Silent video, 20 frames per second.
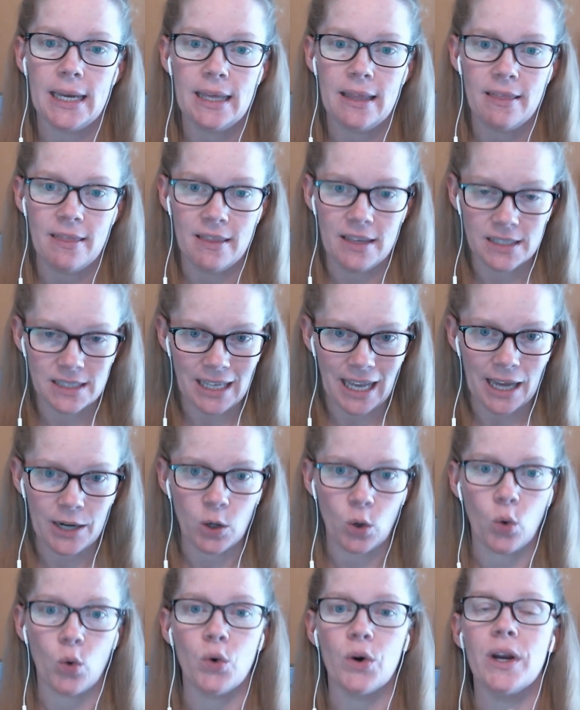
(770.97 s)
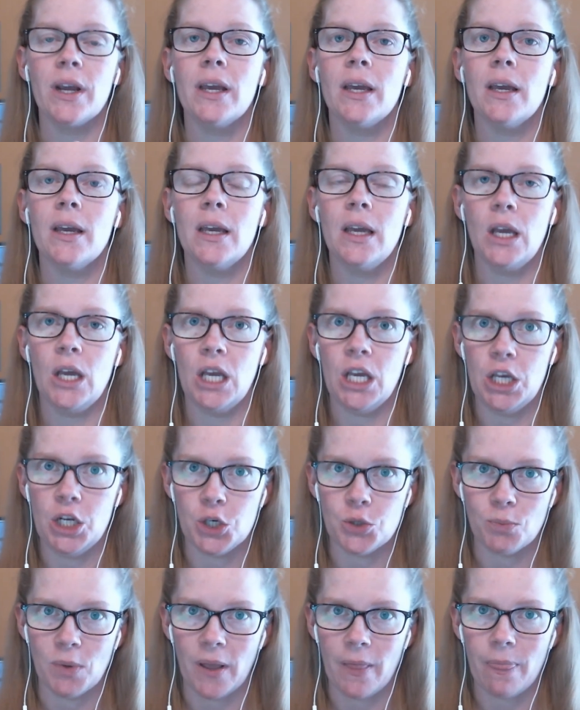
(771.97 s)
this category
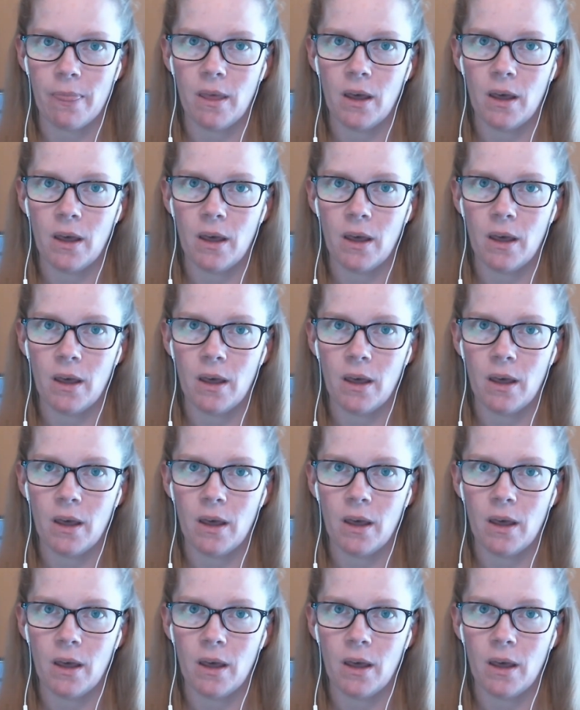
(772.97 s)
each month.